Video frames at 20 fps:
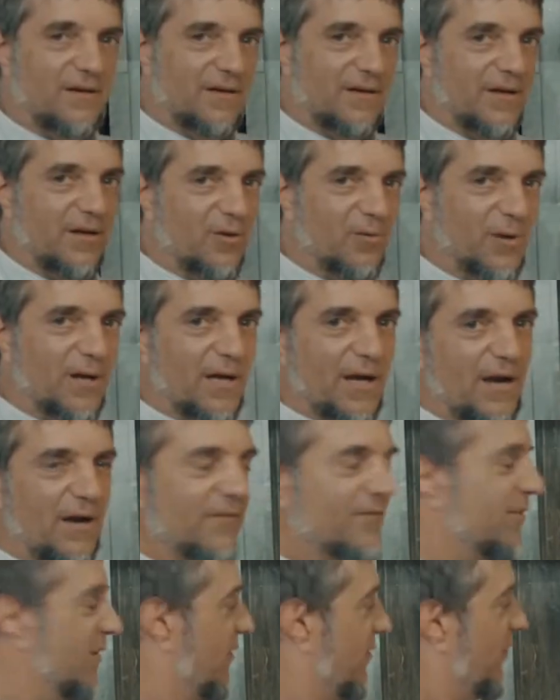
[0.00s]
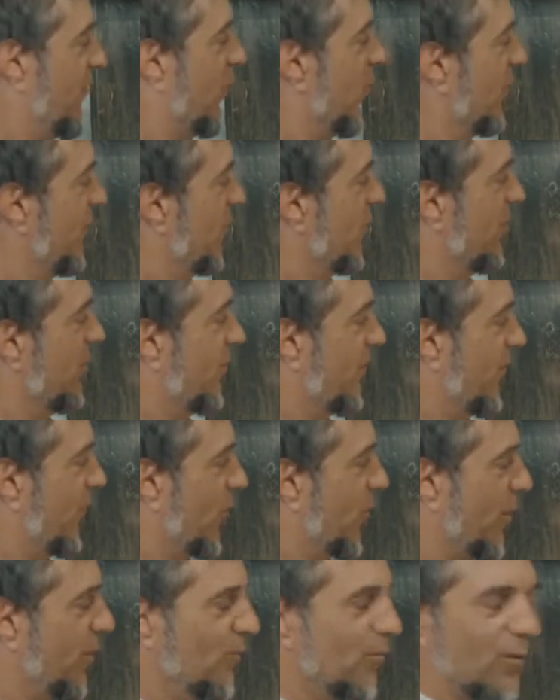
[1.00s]
Here we have the full view
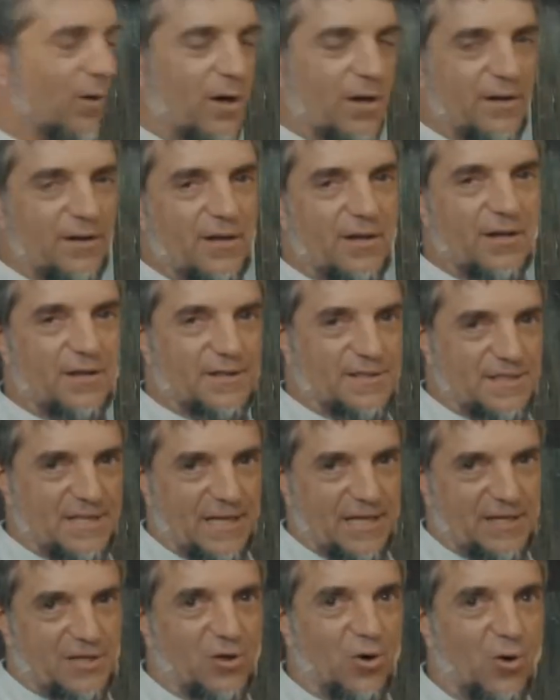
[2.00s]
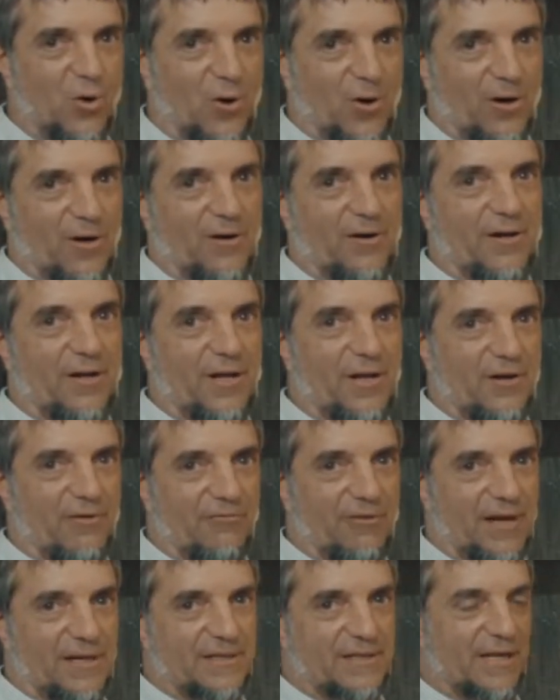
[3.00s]
41 decor in a
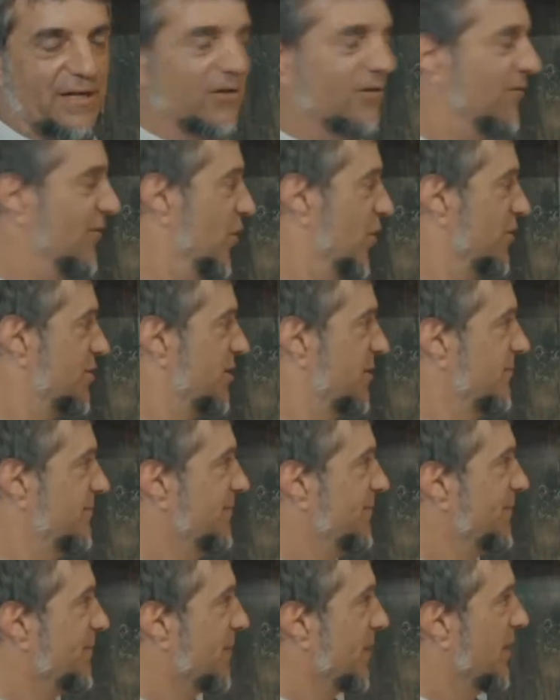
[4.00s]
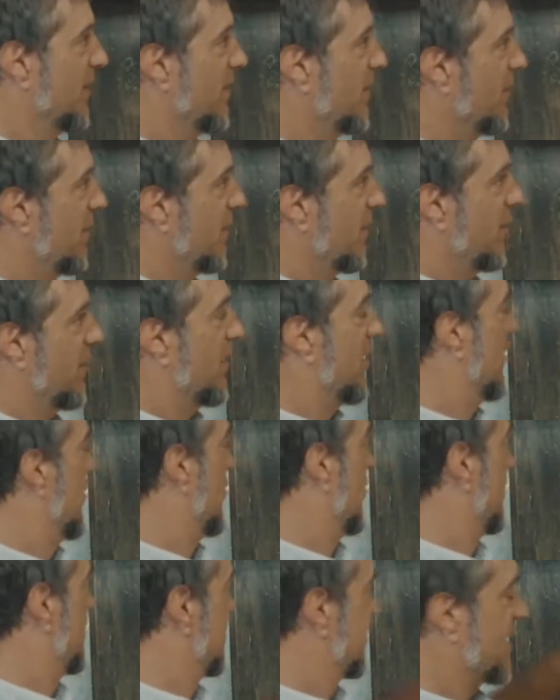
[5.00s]
rectangle version.
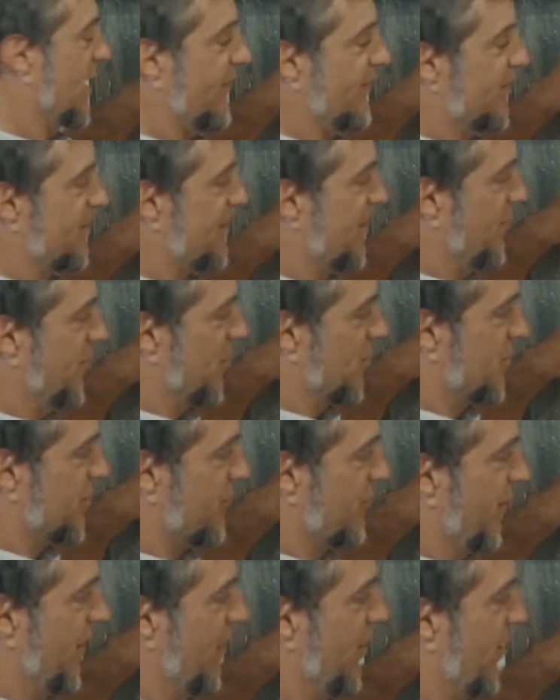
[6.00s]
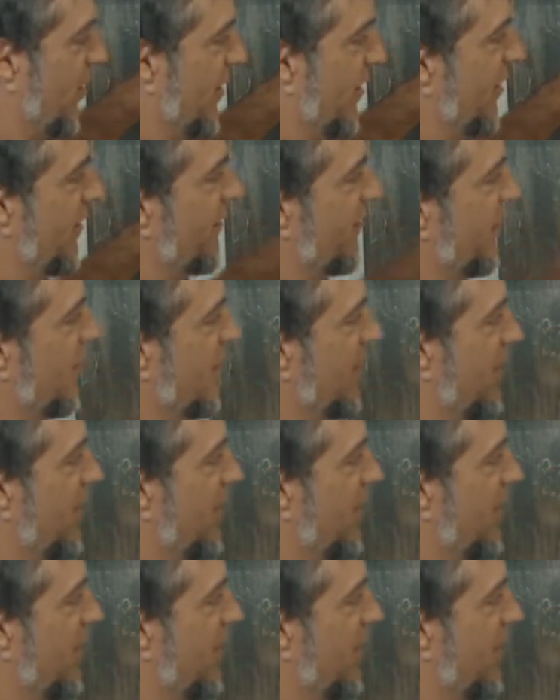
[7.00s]
We just have a simple screen on it.